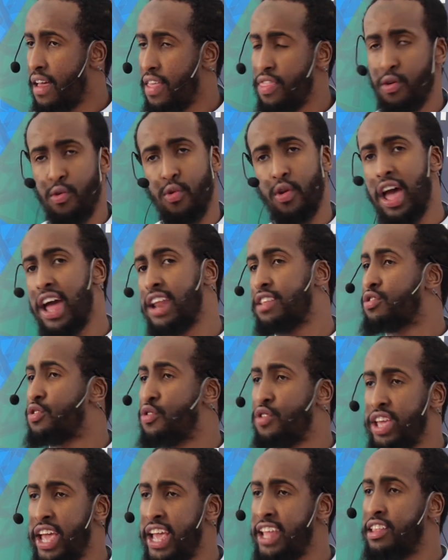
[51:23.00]
And the Quran is
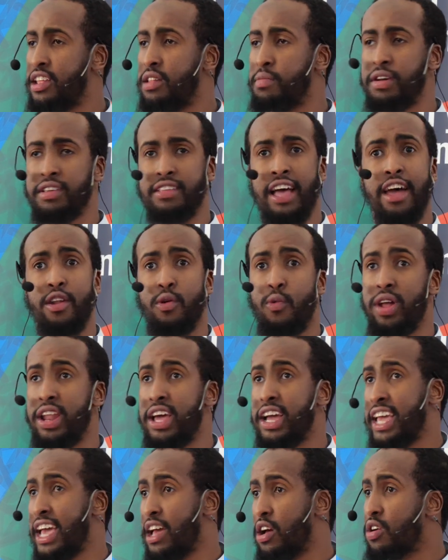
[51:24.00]
created because I don't
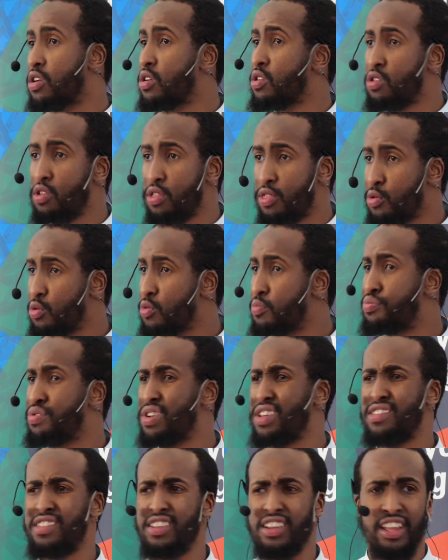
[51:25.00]
want to get through
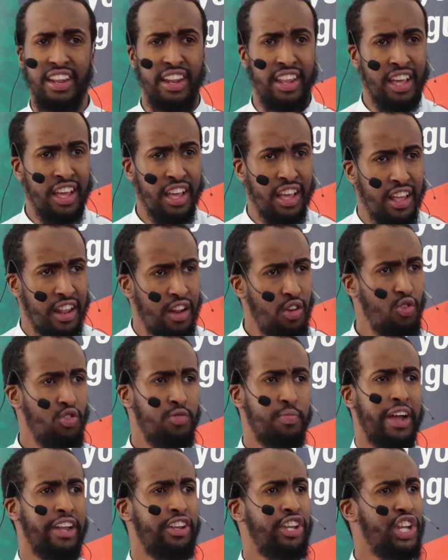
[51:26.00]
prison and
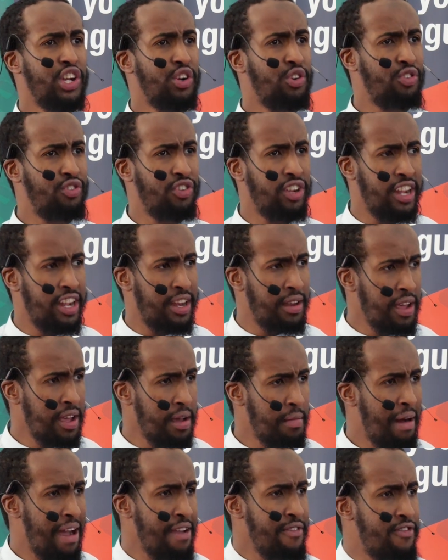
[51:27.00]
lose my children and
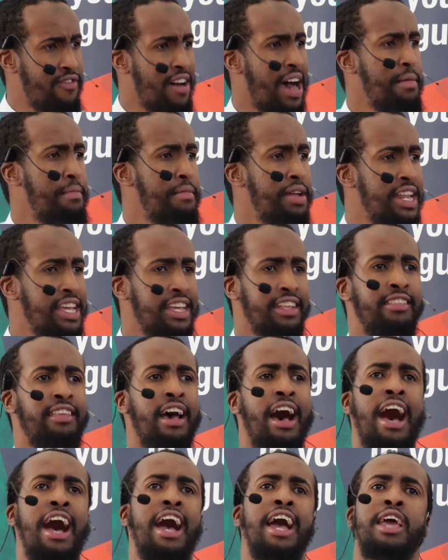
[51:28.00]
my family
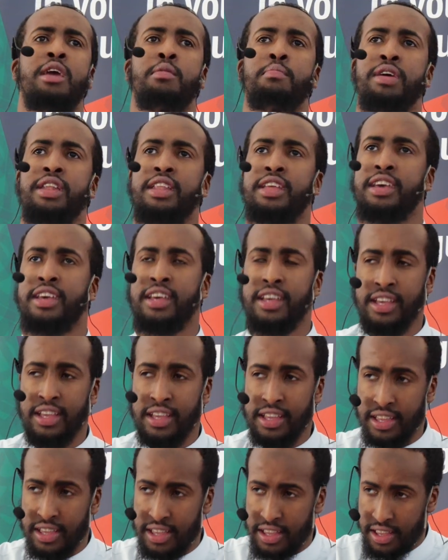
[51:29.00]
time. And
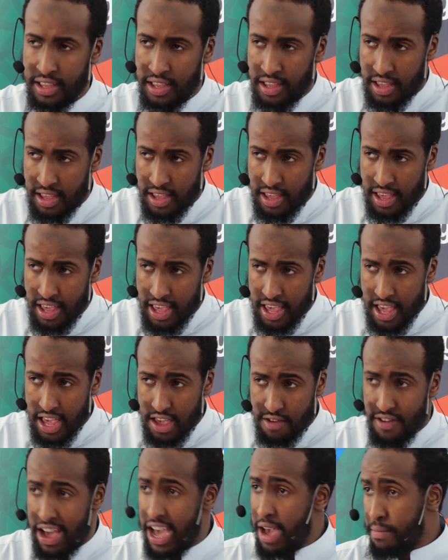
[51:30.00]

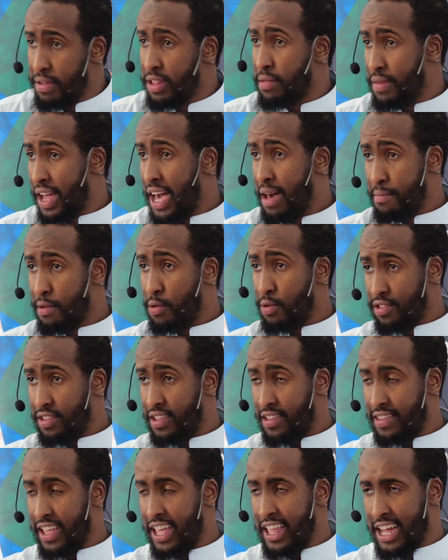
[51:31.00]
if Ahmad ibn Hanbal
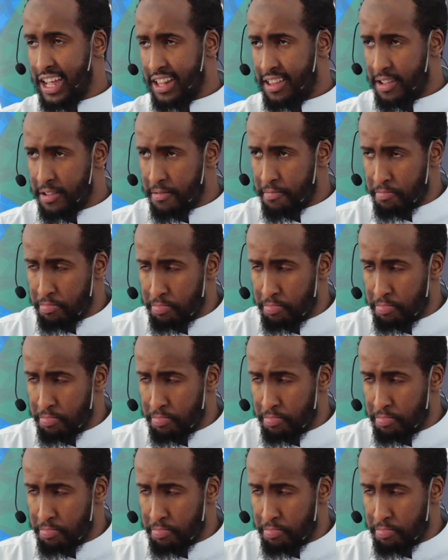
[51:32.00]
was to say that,